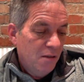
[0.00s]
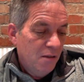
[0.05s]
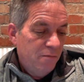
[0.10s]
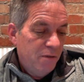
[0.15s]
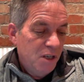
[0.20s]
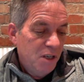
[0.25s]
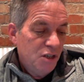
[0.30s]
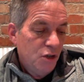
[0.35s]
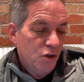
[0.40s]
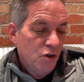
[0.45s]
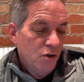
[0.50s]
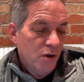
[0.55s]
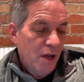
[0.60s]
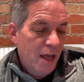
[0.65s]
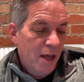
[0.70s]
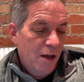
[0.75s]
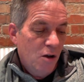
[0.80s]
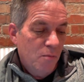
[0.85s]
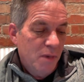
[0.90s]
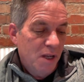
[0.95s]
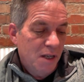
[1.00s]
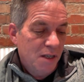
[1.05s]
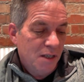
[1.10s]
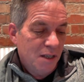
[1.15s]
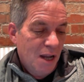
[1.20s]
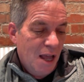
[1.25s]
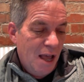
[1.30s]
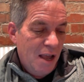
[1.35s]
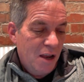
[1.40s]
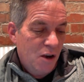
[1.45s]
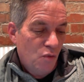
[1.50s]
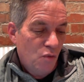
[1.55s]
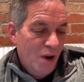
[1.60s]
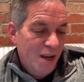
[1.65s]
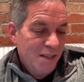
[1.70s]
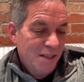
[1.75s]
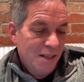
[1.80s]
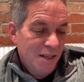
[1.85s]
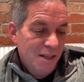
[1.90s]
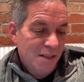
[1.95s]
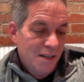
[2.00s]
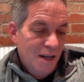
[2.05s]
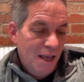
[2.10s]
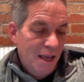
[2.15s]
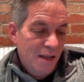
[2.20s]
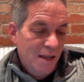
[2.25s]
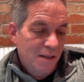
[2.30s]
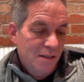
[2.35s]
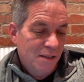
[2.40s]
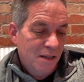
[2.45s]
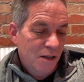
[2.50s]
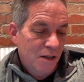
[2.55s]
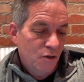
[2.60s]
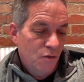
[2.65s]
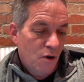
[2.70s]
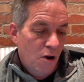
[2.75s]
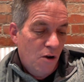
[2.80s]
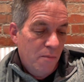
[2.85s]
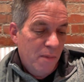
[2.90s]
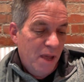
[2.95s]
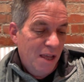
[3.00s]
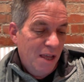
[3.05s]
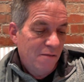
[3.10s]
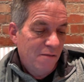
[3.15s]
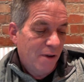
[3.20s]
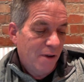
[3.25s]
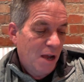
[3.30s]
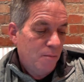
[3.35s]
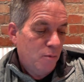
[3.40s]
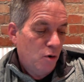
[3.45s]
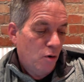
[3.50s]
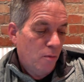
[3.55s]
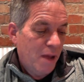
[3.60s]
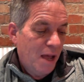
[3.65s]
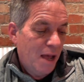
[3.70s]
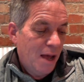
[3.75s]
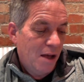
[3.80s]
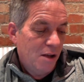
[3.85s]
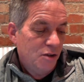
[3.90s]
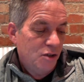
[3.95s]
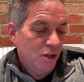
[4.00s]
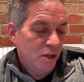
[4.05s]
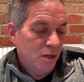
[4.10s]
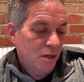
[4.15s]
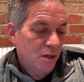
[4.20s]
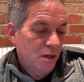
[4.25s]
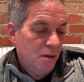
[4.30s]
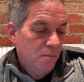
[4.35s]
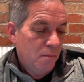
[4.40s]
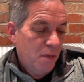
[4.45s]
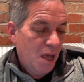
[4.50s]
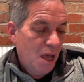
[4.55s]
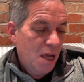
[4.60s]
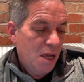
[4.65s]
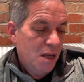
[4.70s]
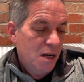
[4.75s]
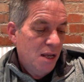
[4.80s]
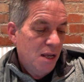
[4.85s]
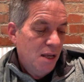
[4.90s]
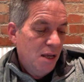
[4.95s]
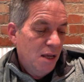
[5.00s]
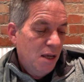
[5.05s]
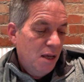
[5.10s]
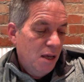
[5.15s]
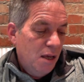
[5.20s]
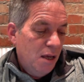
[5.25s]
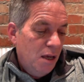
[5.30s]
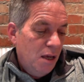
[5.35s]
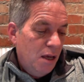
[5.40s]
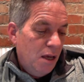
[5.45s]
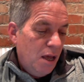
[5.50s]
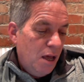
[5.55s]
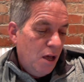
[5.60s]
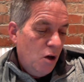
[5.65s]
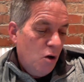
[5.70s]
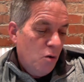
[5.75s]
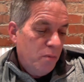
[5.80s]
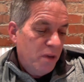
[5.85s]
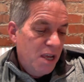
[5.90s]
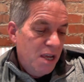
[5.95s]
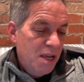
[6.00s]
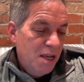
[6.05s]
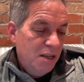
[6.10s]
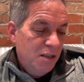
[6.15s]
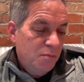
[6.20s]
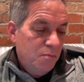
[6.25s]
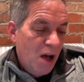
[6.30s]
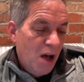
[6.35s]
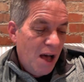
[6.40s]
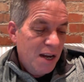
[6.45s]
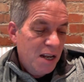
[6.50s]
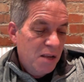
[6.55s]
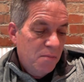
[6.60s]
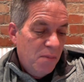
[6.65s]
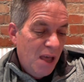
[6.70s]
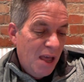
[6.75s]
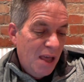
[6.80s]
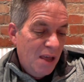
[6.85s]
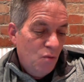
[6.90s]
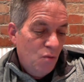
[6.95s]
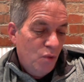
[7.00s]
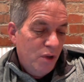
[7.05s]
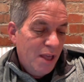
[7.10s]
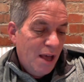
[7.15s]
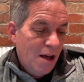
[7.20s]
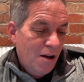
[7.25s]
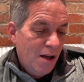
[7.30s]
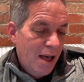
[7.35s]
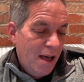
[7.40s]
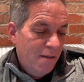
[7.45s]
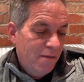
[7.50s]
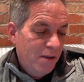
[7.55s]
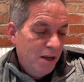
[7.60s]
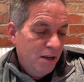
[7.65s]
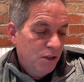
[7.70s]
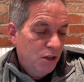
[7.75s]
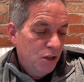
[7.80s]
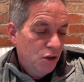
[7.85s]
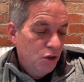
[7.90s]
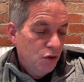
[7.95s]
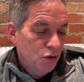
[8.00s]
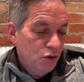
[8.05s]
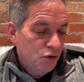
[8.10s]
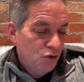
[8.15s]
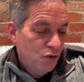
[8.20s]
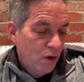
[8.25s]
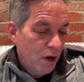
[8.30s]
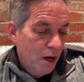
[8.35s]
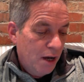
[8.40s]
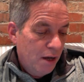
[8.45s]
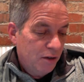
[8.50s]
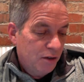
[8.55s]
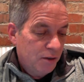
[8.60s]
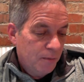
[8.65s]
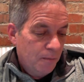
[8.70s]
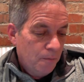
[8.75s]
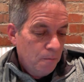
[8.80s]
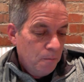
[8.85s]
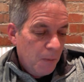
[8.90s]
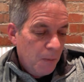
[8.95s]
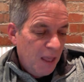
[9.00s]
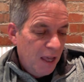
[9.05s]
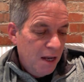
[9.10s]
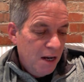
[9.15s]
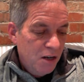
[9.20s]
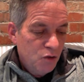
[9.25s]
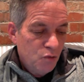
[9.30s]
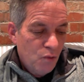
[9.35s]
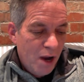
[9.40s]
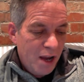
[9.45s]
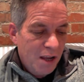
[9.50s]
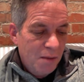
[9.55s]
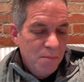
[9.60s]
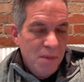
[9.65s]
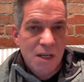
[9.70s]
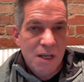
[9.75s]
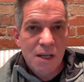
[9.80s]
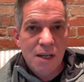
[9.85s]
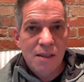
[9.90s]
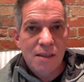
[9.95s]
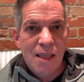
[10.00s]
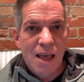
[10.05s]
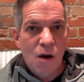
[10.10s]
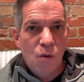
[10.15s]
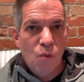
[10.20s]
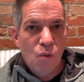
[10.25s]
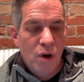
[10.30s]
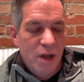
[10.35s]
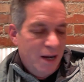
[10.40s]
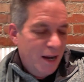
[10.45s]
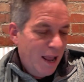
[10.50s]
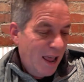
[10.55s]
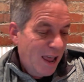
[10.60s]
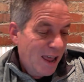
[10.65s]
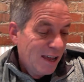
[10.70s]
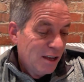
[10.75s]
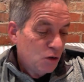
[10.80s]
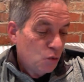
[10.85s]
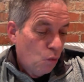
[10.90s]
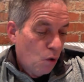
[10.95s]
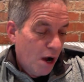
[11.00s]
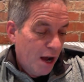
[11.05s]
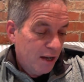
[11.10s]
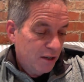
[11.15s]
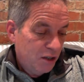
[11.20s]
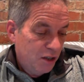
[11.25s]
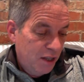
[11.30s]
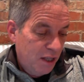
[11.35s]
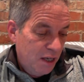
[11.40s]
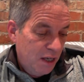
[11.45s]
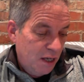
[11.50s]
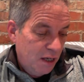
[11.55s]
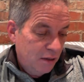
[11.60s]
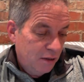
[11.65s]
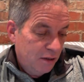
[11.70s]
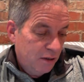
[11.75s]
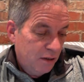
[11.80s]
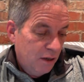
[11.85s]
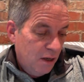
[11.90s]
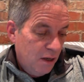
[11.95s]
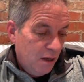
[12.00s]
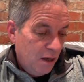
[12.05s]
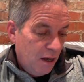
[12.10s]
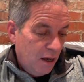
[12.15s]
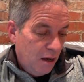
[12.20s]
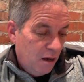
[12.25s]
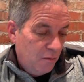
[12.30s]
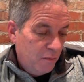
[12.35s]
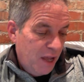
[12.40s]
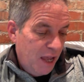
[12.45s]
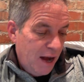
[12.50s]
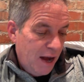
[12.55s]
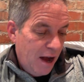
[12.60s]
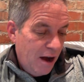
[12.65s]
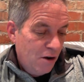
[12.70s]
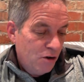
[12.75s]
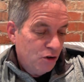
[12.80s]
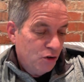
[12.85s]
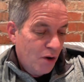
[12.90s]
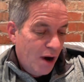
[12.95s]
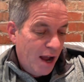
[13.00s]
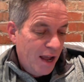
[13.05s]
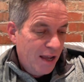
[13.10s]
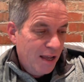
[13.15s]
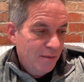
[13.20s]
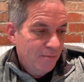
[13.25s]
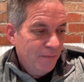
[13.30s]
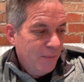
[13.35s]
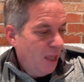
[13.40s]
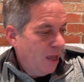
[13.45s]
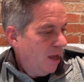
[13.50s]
Physical ailments like restless leg syndrome and fibromyalgia pain help ease body pain without having to use drugs. It is recommended that one hand wash this and air dry it.